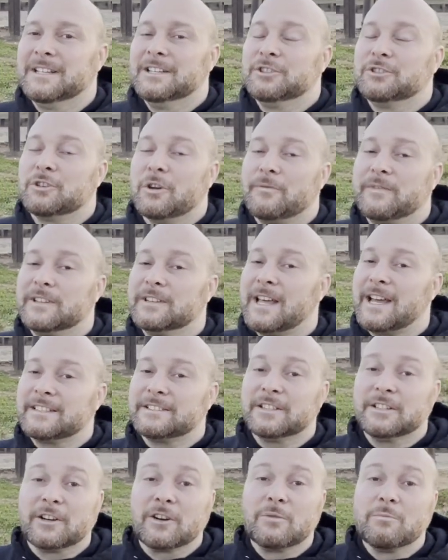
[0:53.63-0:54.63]
So if you'd like to
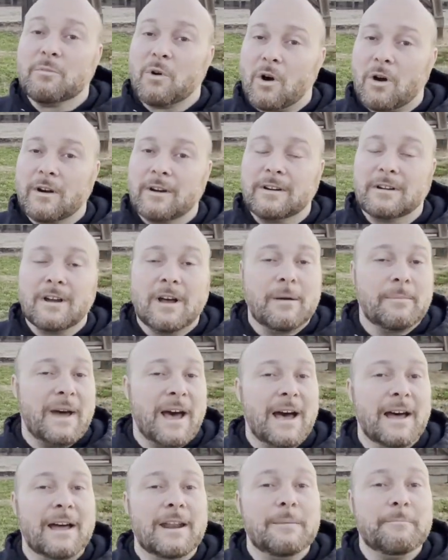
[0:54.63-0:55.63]
learn more
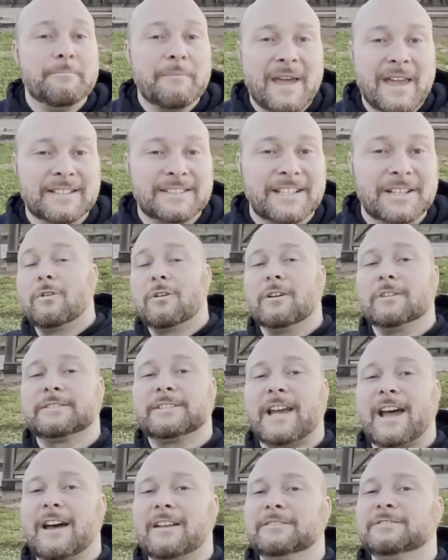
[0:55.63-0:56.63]
about an amazing rural
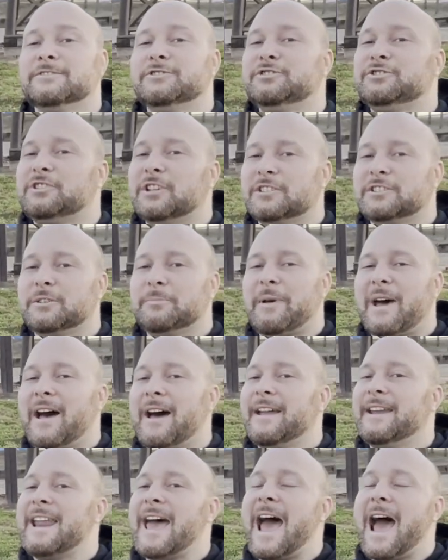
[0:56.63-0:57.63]
town just about
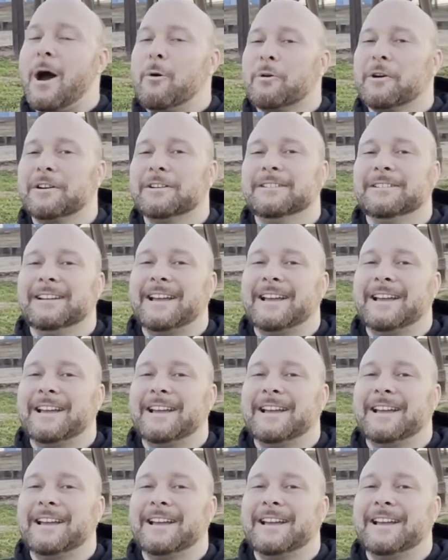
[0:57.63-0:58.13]
an hour